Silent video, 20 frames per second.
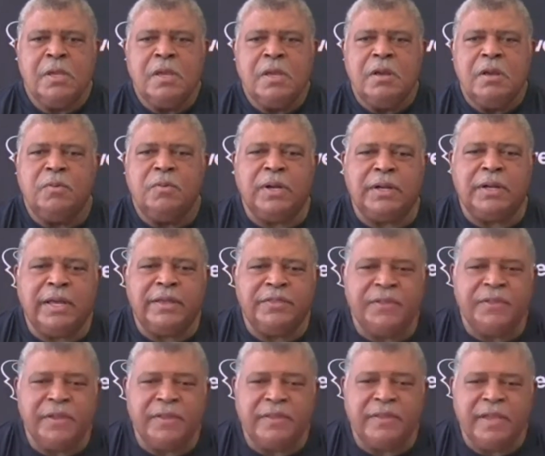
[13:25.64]
Well, I
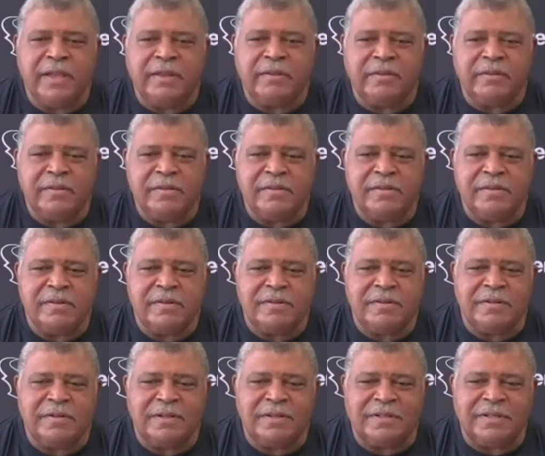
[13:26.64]
think that
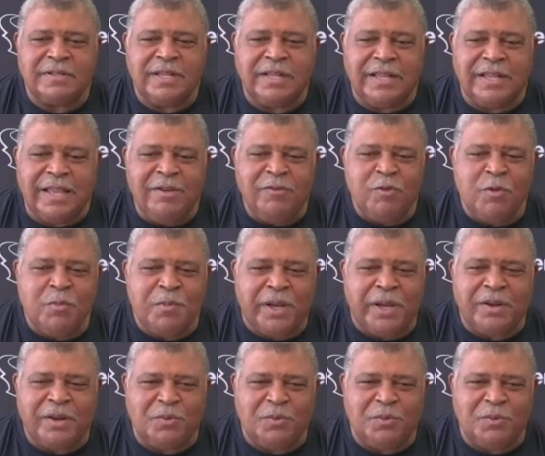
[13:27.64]
everybody